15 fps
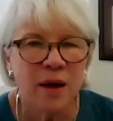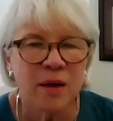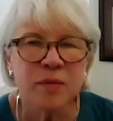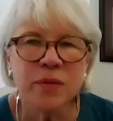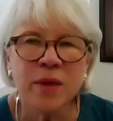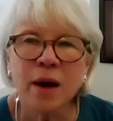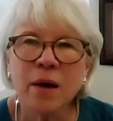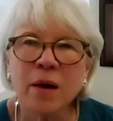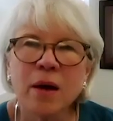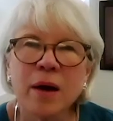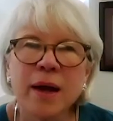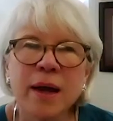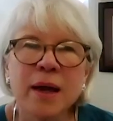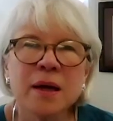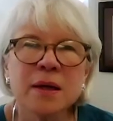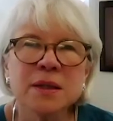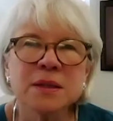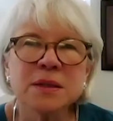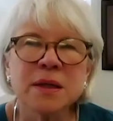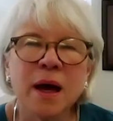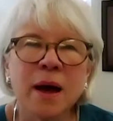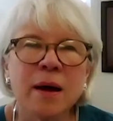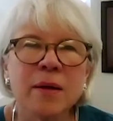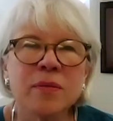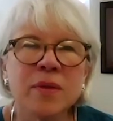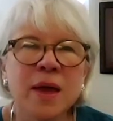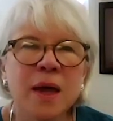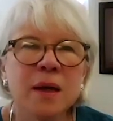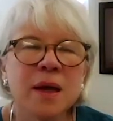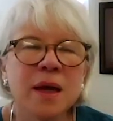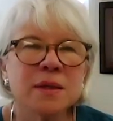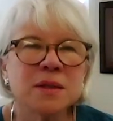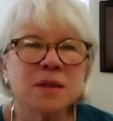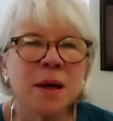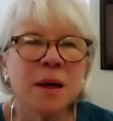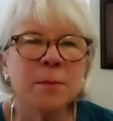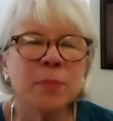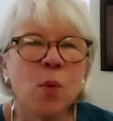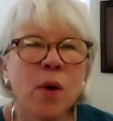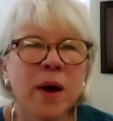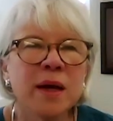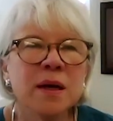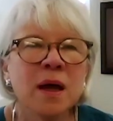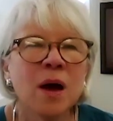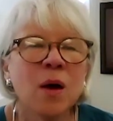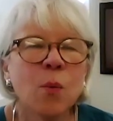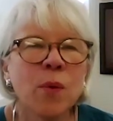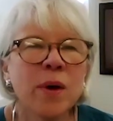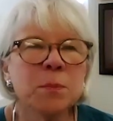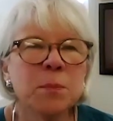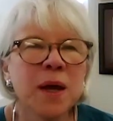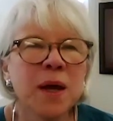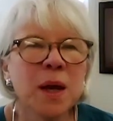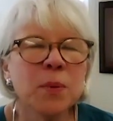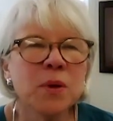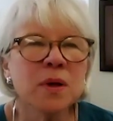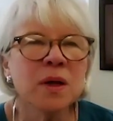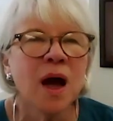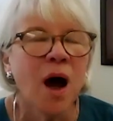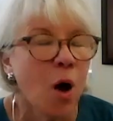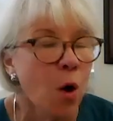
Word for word: There is uh, then at some point when people,